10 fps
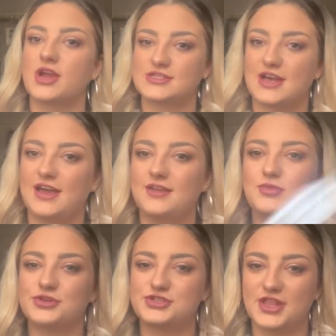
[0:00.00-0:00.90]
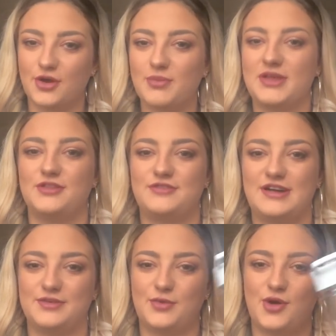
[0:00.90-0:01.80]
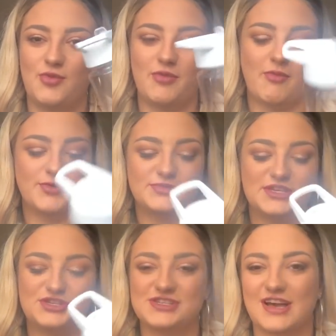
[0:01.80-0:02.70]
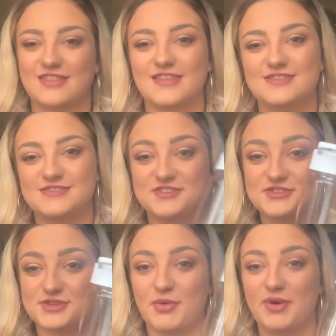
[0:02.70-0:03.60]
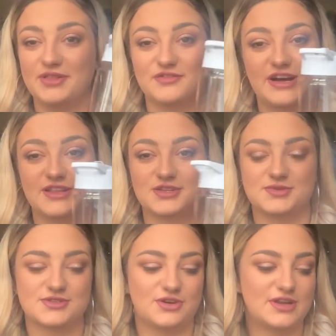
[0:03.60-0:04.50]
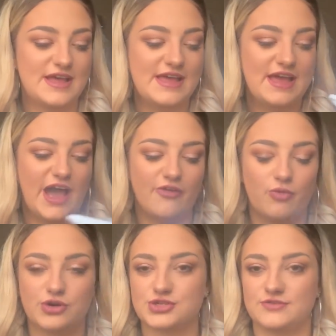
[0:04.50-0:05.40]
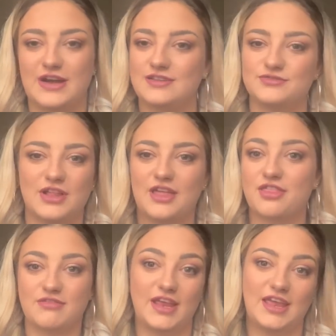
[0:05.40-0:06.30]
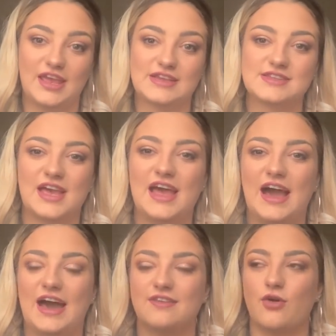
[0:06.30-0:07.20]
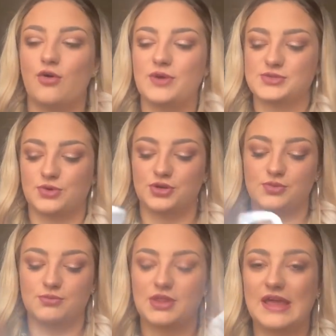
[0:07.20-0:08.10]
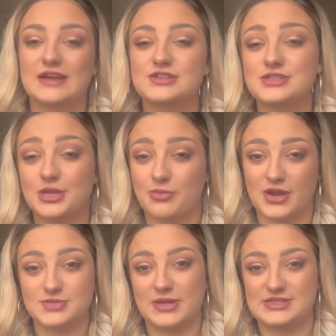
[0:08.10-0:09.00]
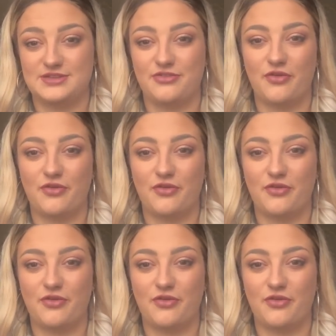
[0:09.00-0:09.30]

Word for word: excited because they got me a Love Island water bottle. My mum said she's had this since summer when Love Island was on. I've watched Love Island for like three years and I've always wanted one, but they are super expensive